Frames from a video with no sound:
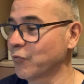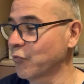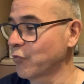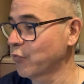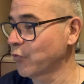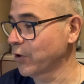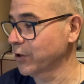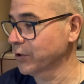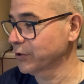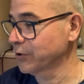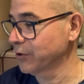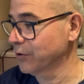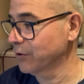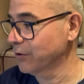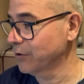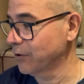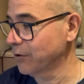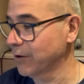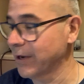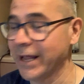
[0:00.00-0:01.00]
worked
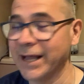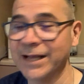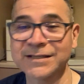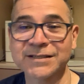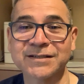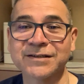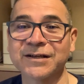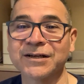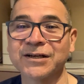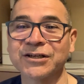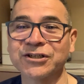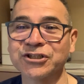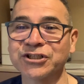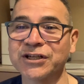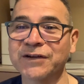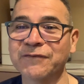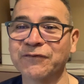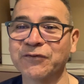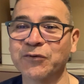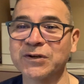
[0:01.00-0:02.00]
her last
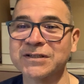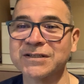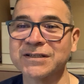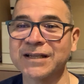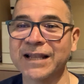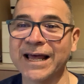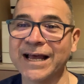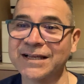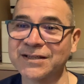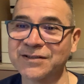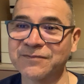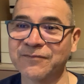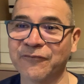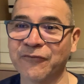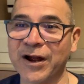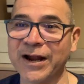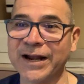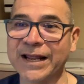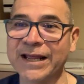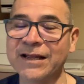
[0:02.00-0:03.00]
shift was last
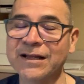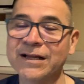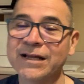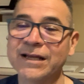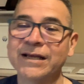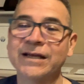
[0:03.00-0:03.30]
Friday.